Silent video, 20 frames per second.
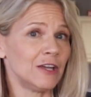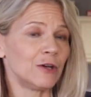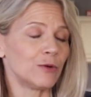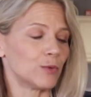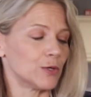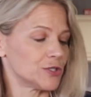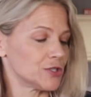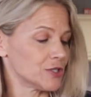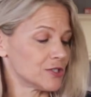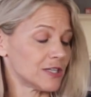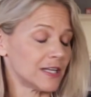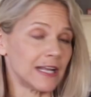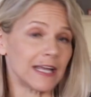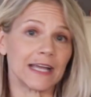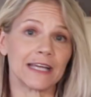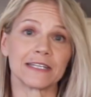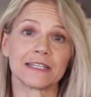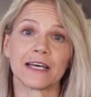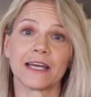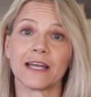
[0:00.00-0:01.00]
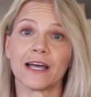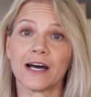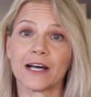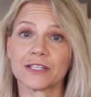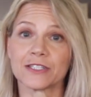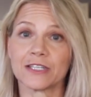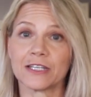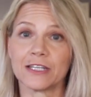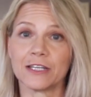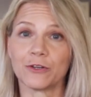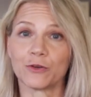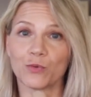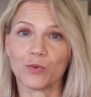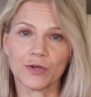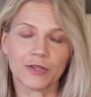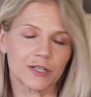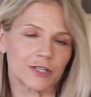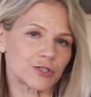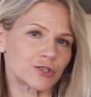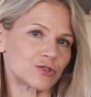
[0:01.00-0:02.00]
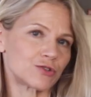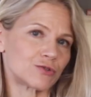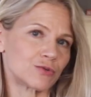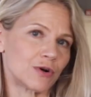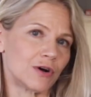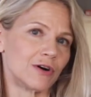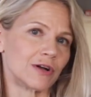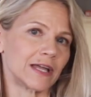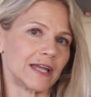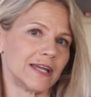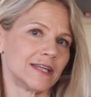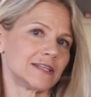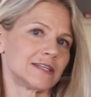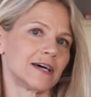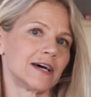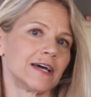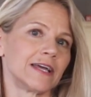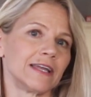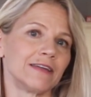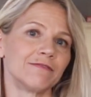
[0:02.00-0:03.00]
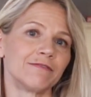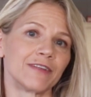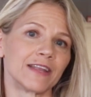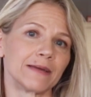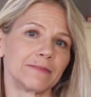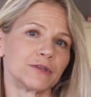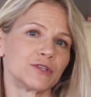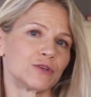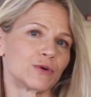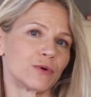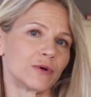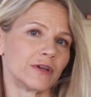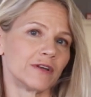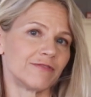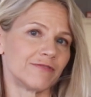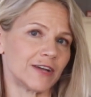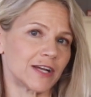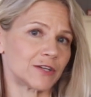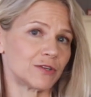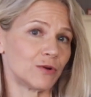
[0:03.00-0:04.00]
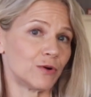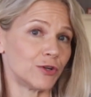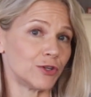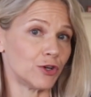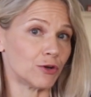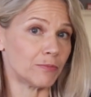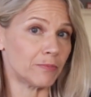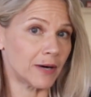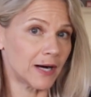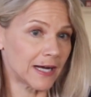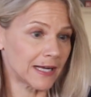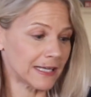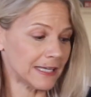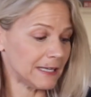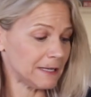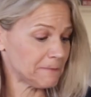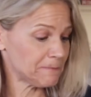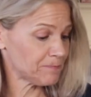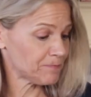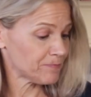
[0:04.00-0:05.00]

which is an antioxidant with a strong anti-inflammatory effect on your body.